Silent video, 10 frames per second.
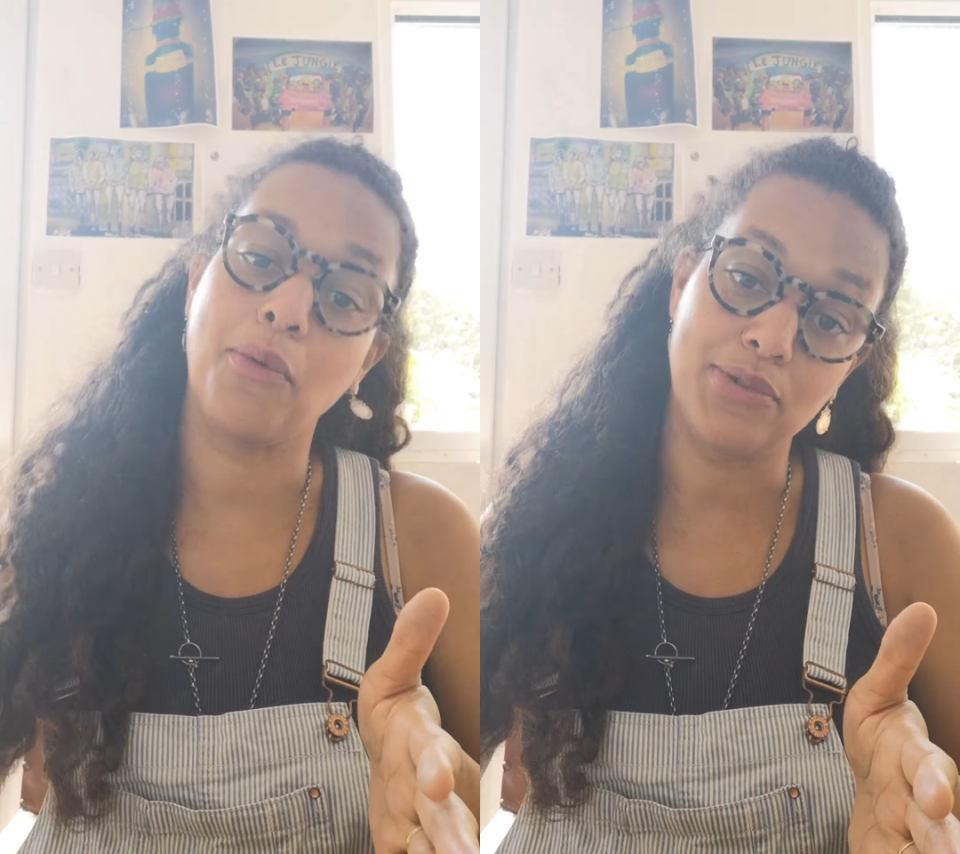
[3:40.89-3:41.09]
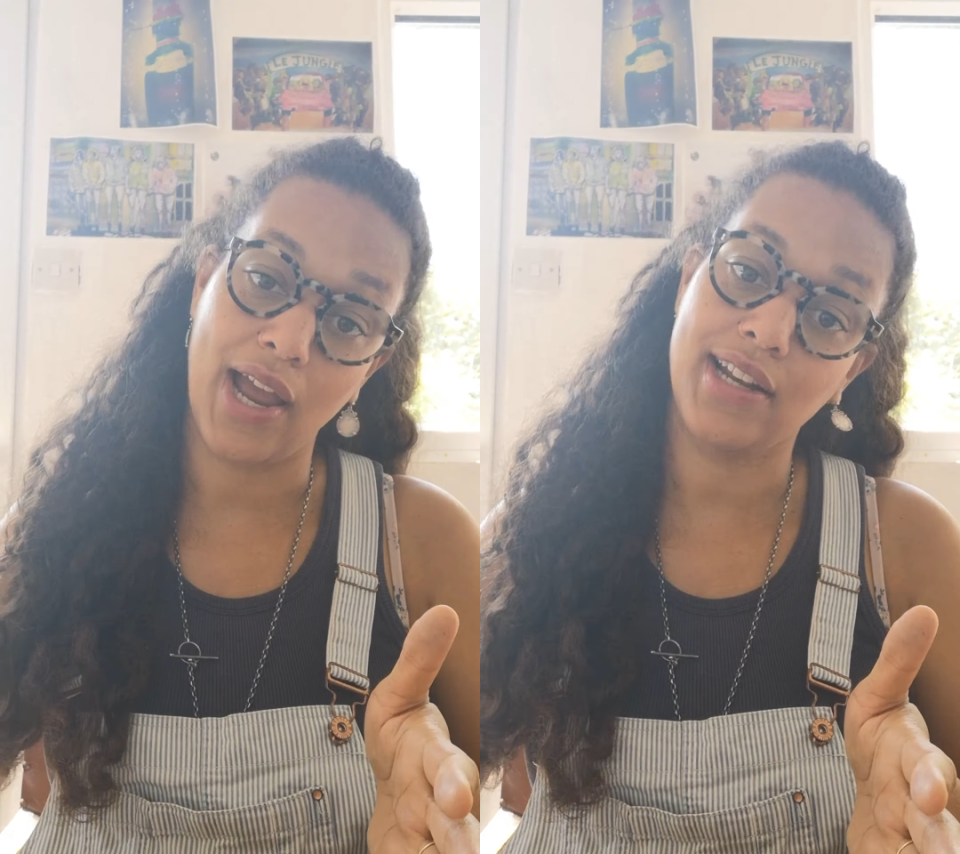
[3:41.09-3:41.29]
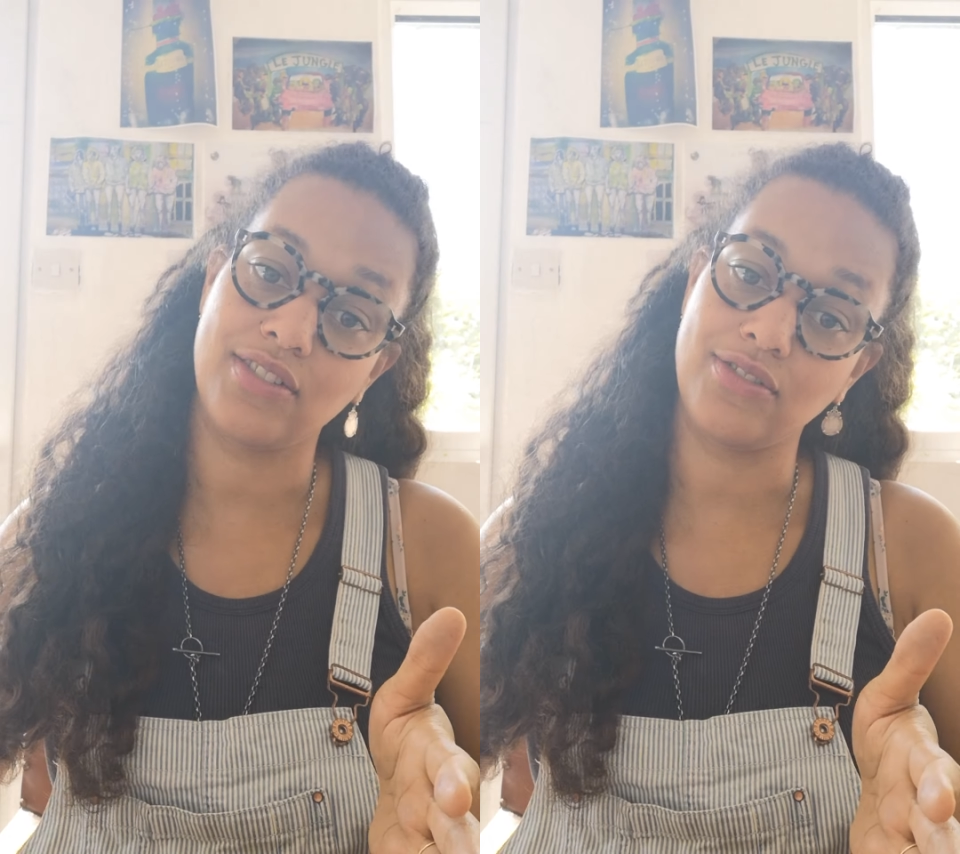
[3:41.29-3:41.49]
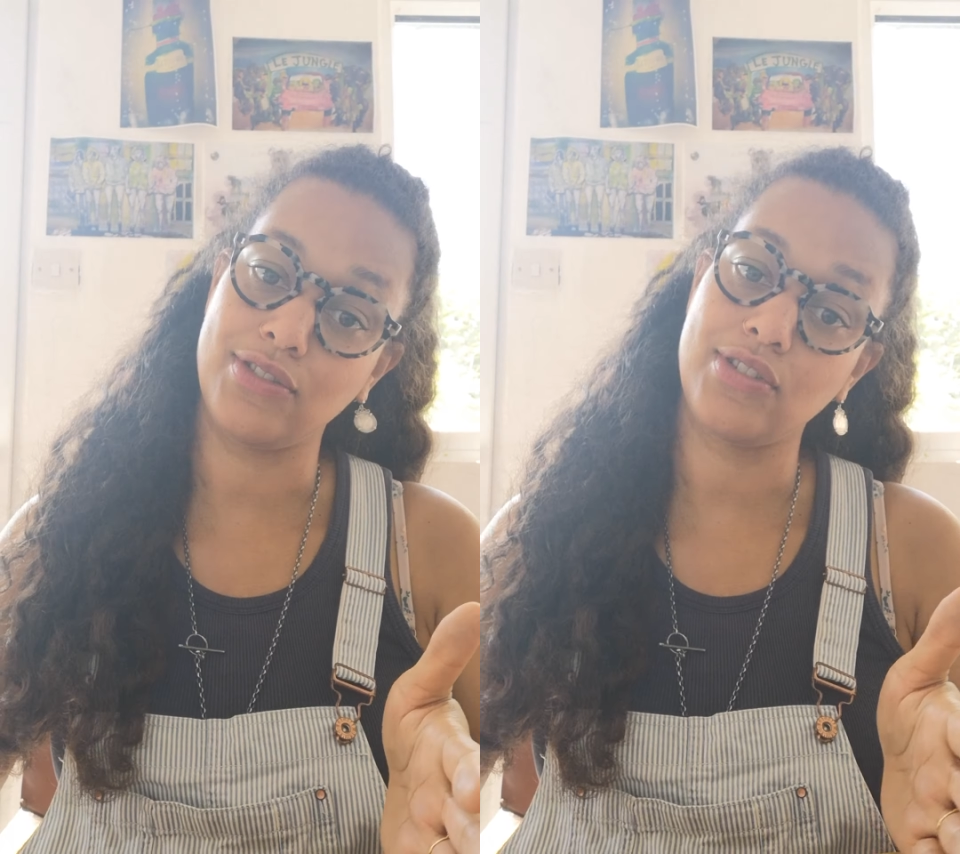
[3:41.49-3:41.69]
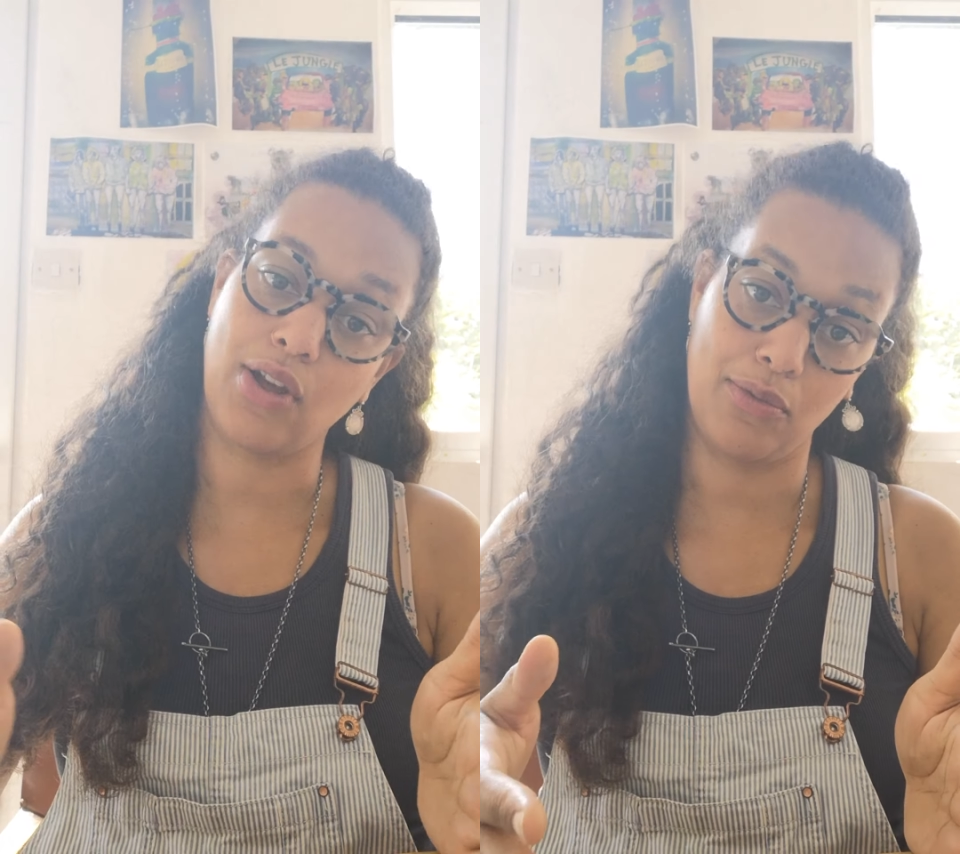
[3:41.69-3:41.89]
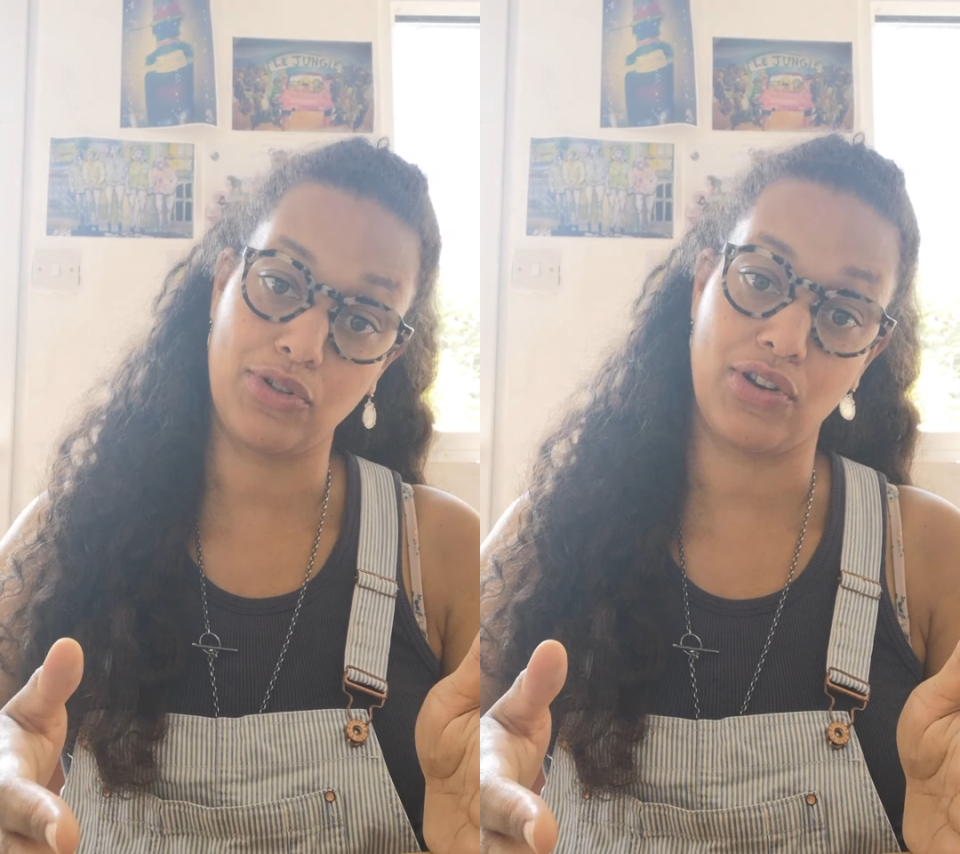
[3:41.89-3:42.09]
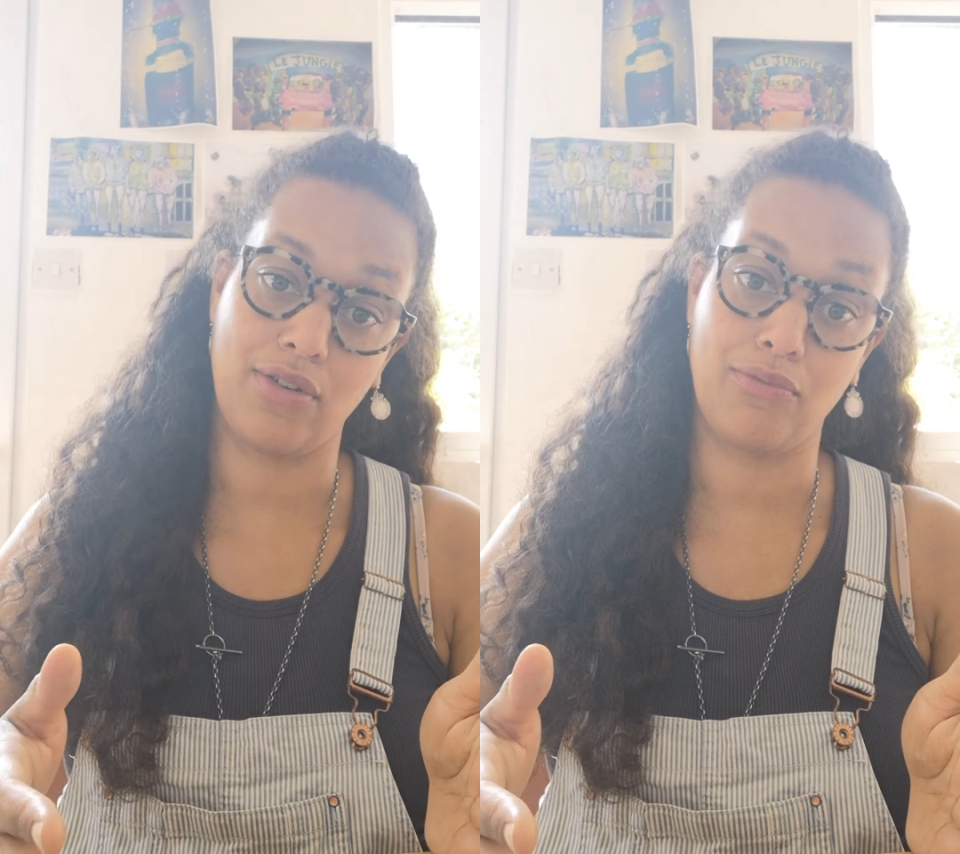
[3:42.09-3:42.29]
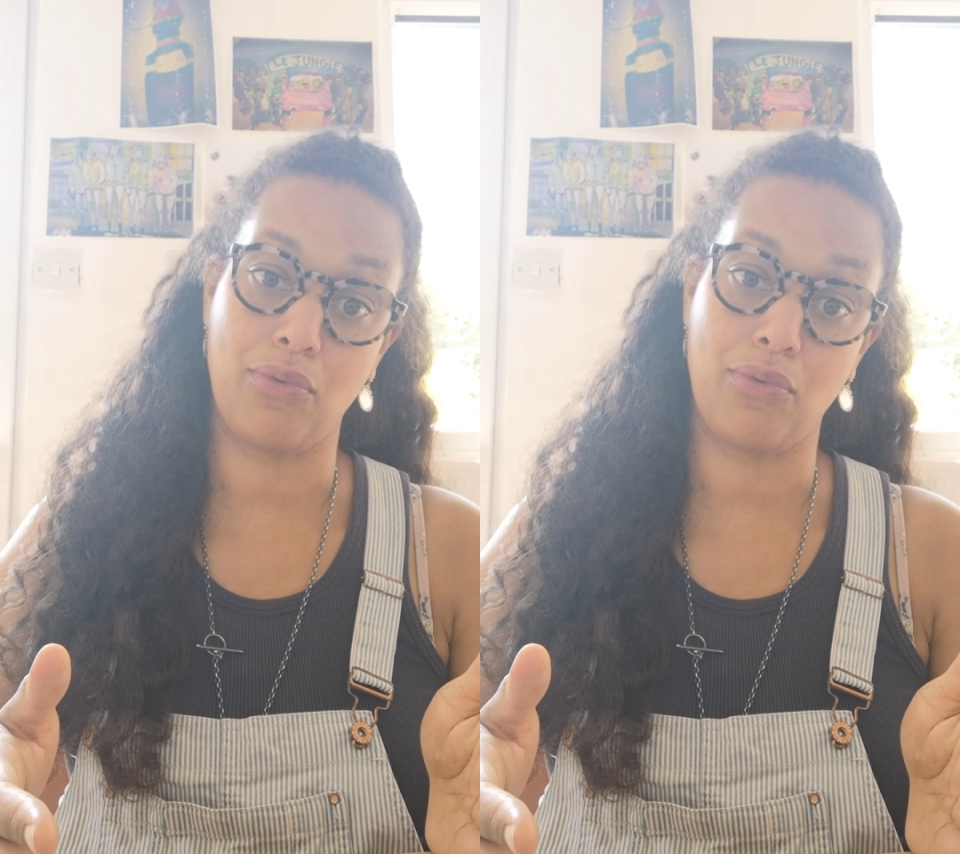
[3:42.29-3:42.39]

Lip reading: object or the sculpture